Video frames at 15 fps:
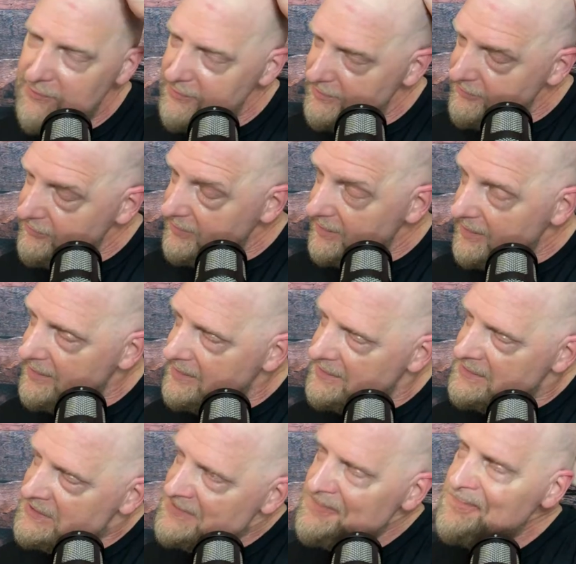not, doesn't it?
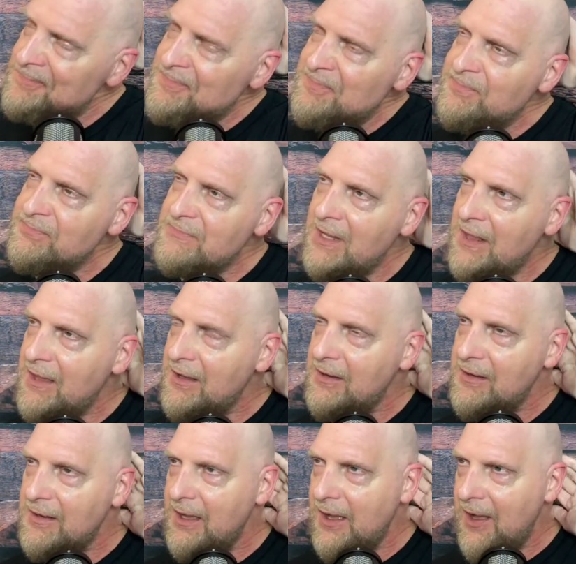
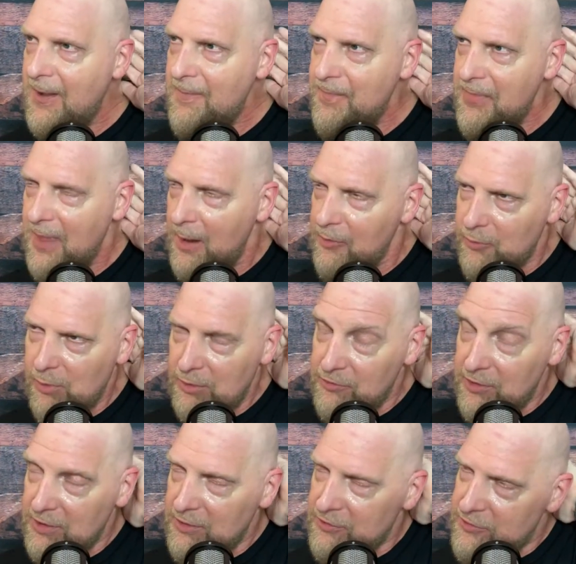I was
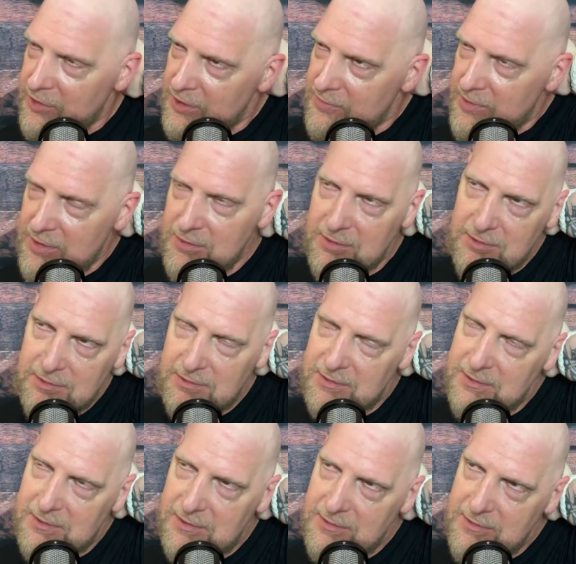watching Joe
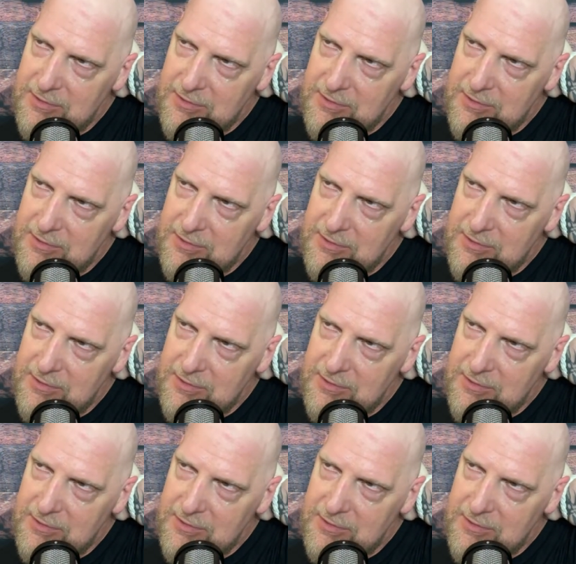Rogan